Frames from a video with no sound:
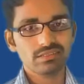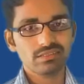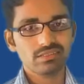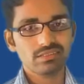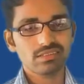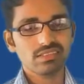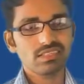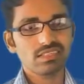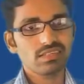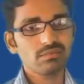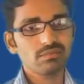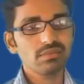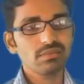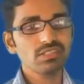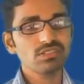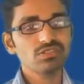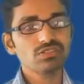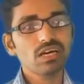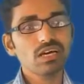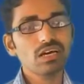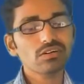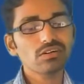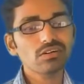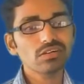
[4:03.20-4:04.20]
That means you
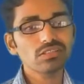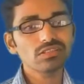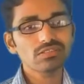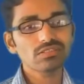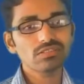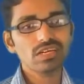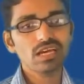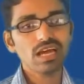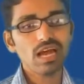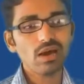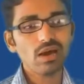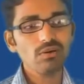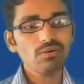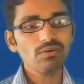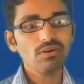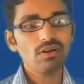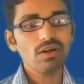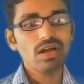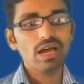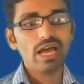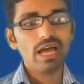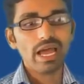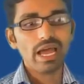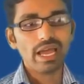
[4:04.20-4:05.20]
are going to
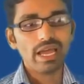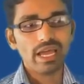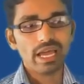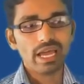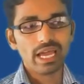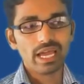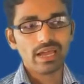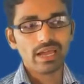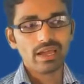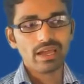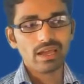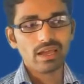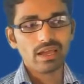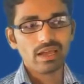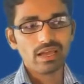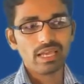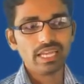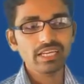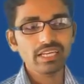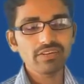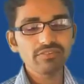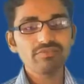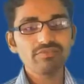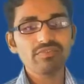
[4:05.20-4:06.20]
have an
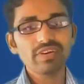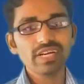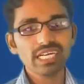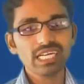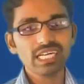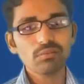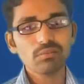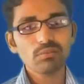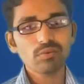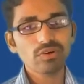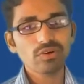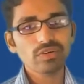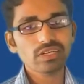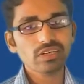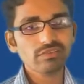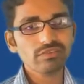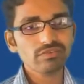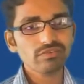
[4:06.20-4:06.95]
infinite amount of